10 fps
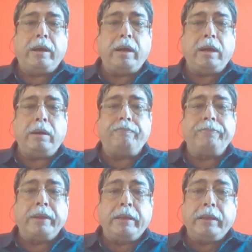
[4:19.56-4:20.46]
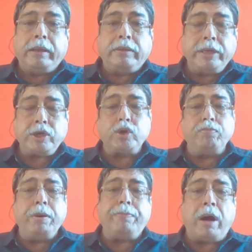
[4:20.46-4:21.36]
Uh, this
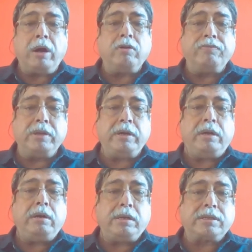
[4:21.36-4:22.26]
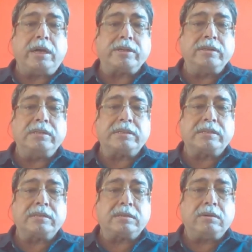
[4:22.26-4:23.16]
should be part of the
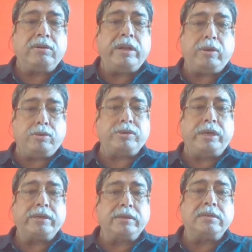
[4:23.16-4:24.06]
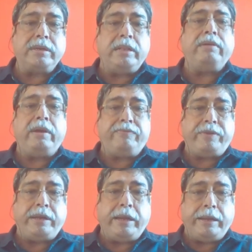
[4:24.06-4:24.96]
discussions or negotiations in the
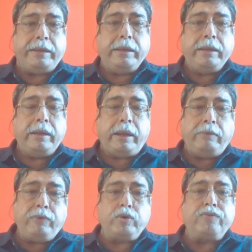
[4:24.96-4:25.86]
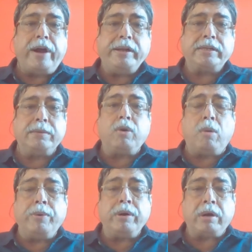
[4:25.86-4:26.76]
FTA, and we should find some
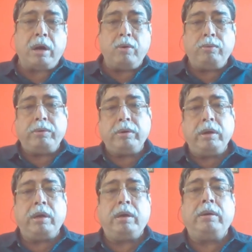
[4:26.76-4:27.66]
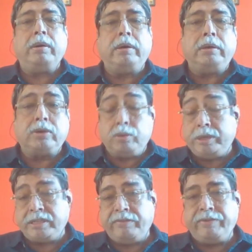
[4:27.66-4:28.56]
common ground through
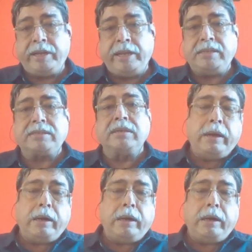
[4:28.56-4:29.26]
these FTAs.